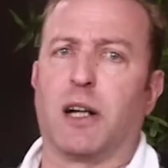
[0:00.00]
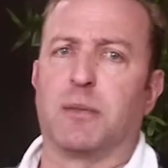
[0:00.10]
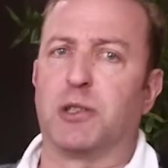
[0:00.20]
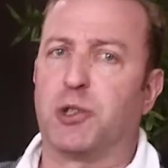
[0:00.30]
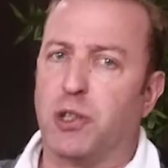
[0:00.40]

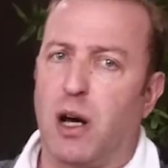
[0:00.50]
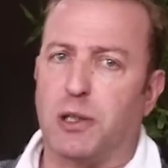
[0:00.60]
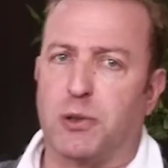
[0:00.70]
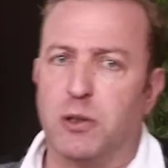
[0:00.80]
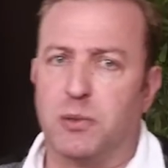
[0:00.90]
Ottoman
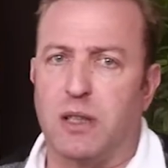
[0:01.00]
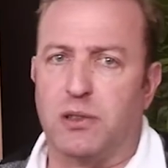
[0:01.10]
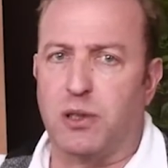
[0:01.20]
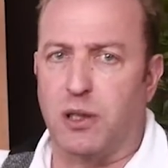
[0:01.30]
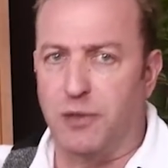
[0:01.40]
shock troops
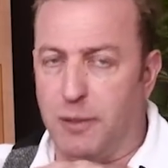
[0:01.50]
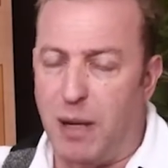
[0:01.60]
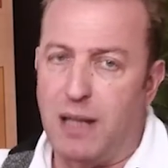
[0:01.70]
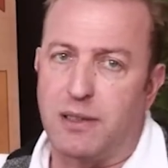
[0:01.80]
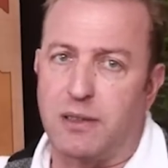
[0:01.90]
that served in
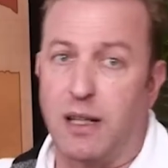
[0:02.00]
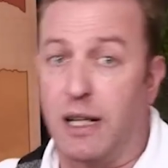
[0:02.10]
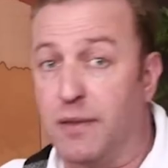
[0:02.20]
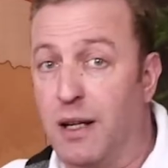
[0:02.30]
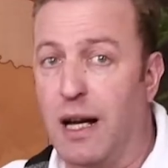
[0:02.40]

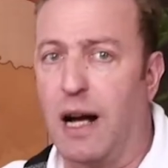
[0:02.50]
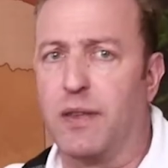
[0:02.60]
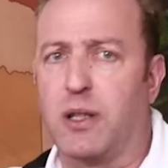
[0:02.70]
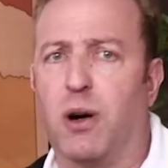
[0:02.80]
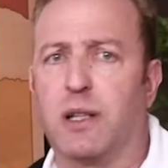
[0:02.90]
Palestine
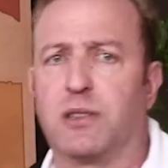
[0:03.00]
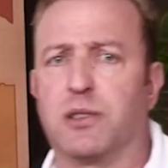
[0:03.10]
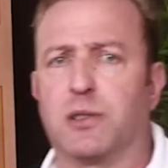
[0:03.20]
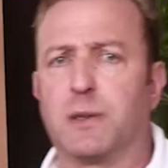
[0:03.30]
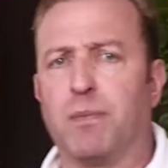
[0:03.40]
and the
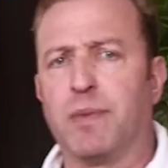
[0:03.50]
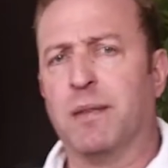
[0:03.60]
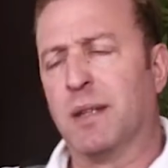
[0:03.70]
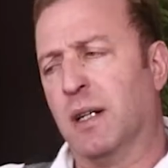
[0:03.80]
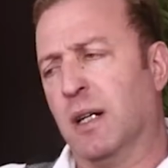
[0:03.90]
Caucasus.
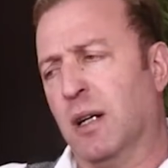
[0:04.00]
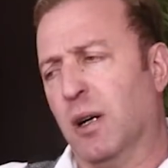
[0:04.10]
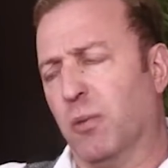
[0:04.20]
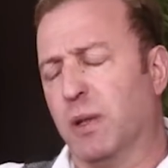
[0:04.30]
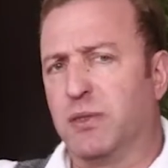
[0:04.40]

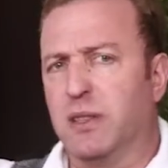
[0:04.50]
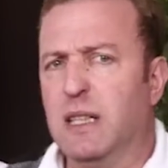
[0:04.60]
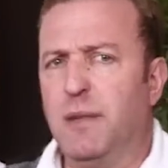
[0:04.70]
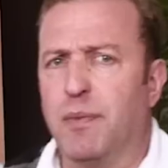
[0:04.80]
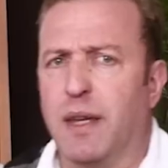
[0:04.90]
We've
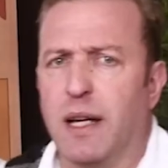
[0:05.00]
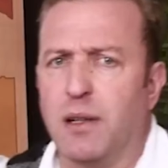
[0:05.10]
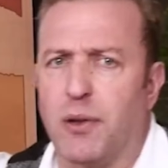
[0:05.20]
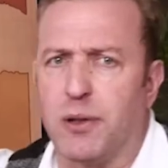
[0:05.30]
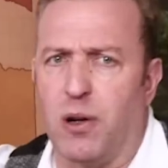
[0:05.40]
seen
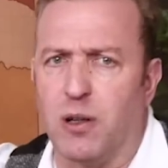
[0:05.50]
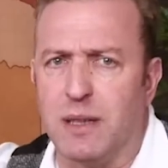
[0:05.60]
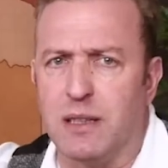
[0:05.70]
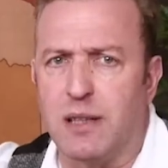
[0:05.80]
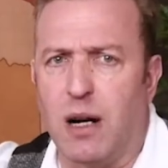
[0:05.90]
in other
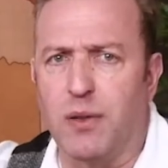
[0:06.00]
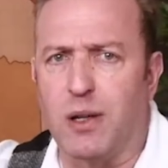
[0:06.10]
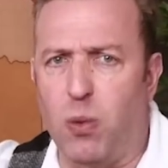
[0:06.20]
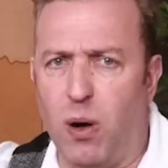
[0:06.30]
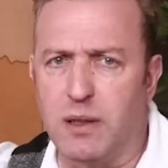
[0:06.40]
armies how
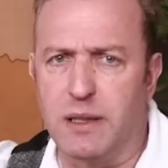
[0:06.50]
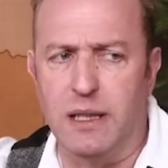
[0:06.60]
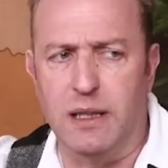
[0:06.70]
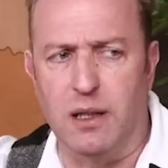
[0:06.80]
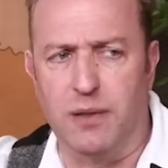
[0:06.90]
the
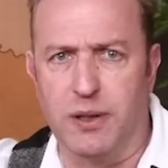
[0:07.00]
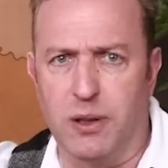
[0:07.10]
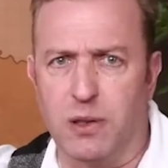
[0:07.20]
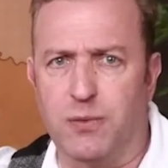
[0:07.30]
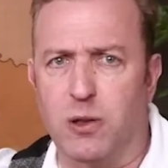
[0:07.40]
quality of the
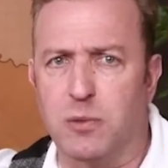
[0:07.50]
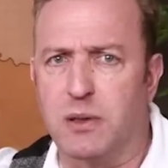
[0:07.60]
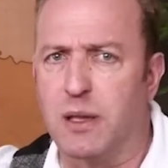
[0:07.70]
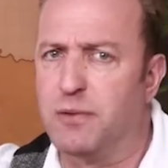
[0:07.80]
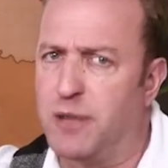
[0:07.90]

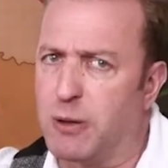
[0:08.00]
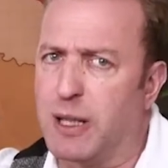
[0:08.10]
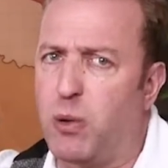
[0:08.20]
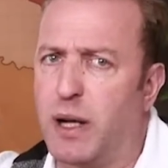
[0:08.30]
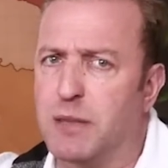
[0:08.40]
uniforms can
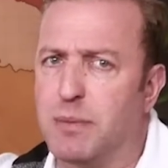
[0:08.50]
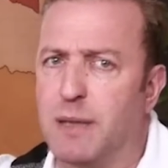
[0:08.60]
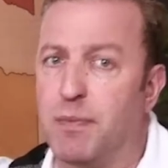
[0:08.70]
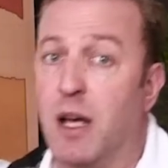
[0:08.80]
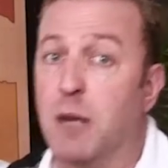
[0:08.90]
vary quite a bit,